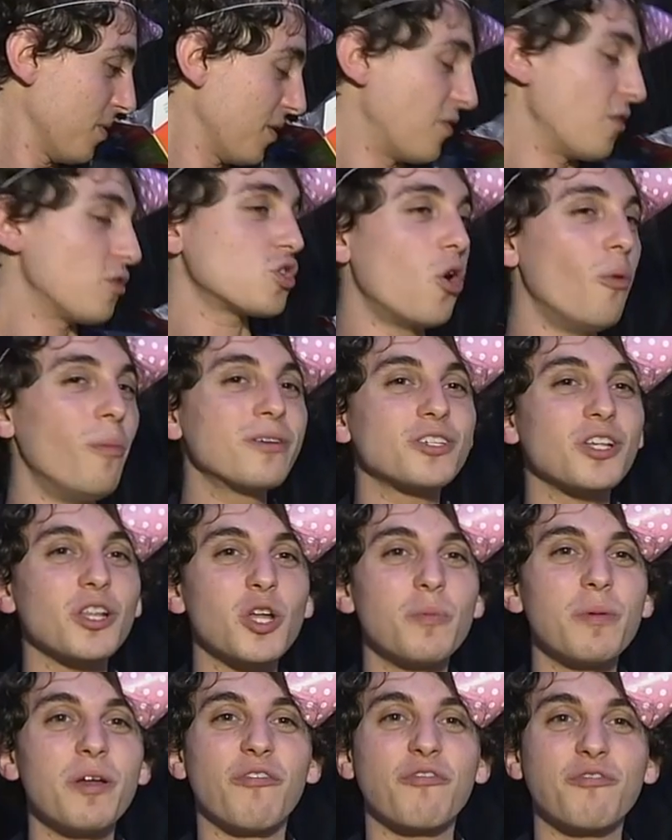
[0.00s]
there's almost a
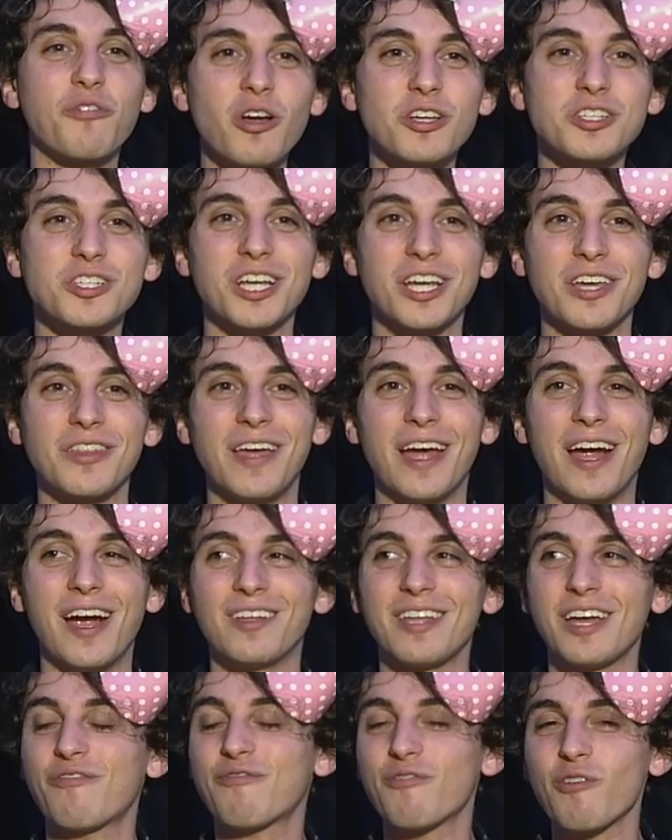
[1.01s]
little bit of frosting in there,
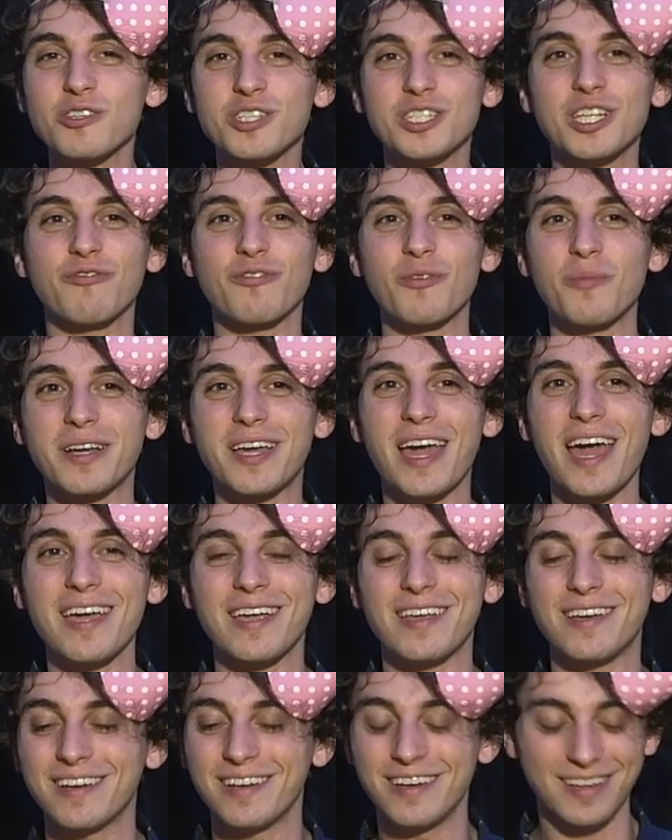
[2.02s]
like frosting from a
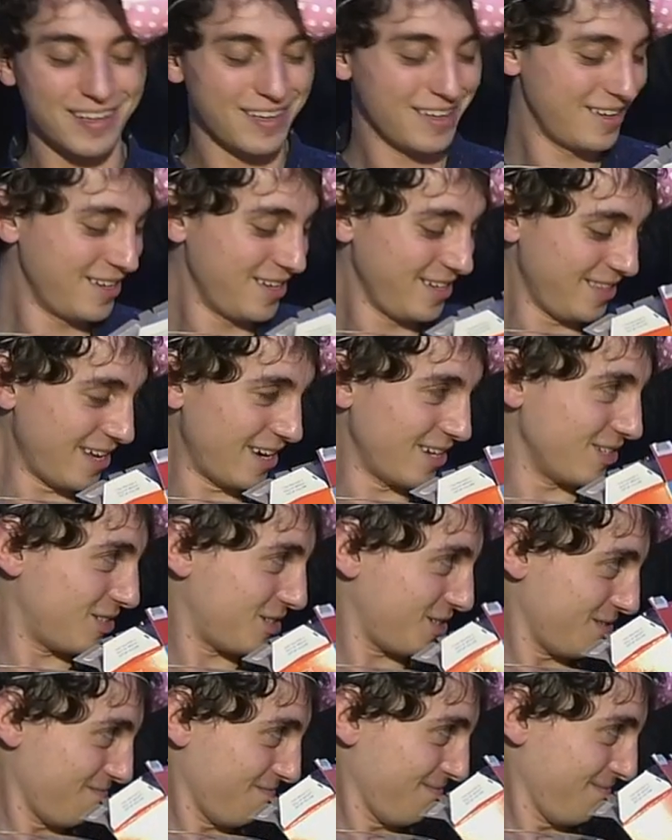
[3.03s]
cake. That
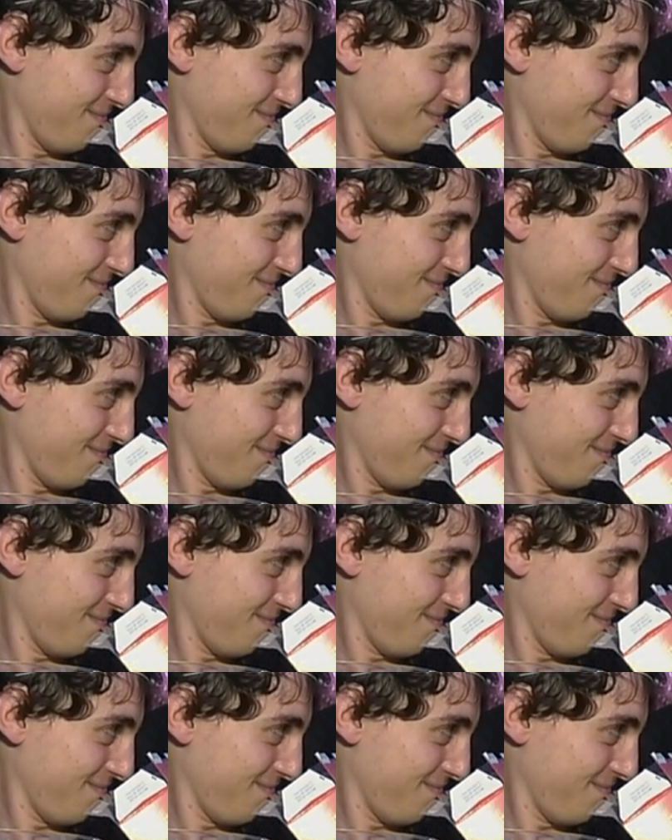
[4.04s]
is...